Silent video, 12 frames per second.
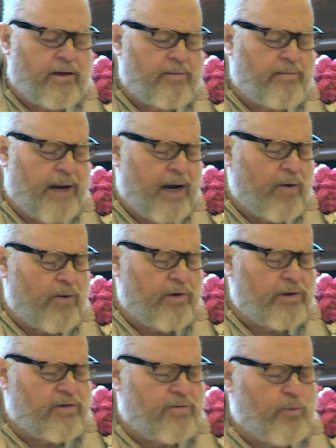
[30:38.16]
powers
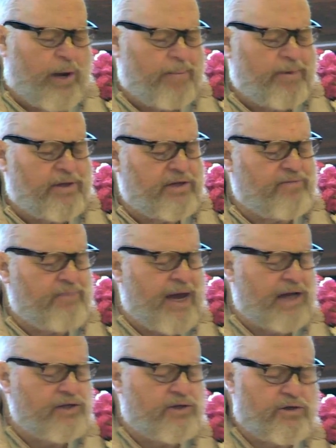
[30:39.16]
of weapons of
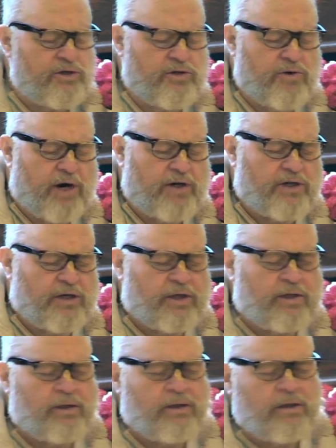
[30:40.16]
mass destruction
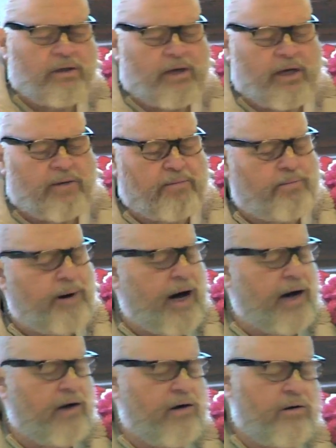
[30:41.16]
and
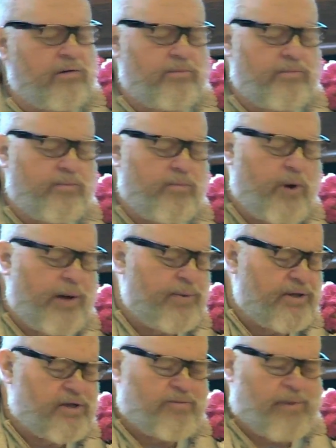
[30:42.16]
bio
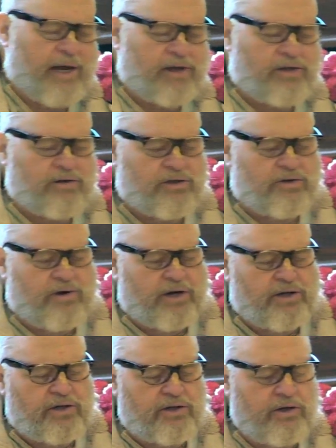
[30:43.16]
weapons of mass
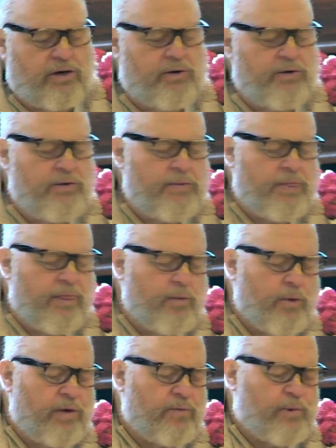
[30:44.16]
destruction. So
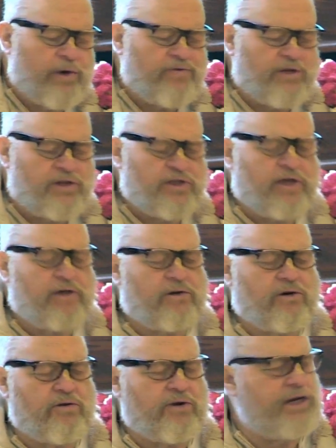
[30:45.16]
we've just
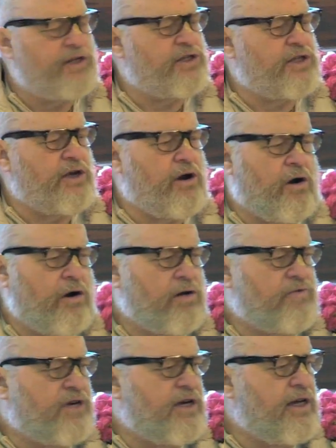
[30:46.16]
increased the art
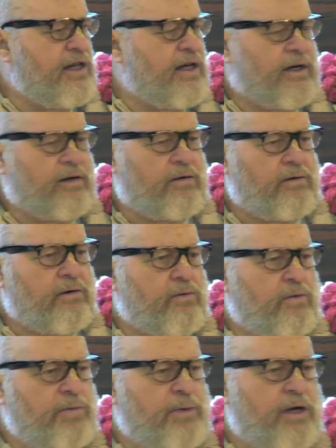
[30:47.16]
of killing.
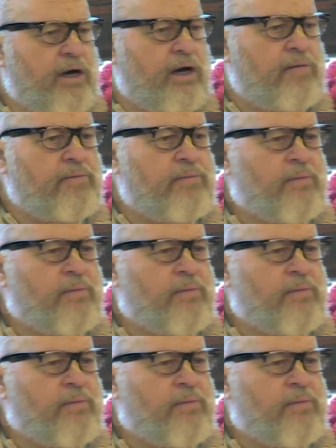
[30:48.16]
We become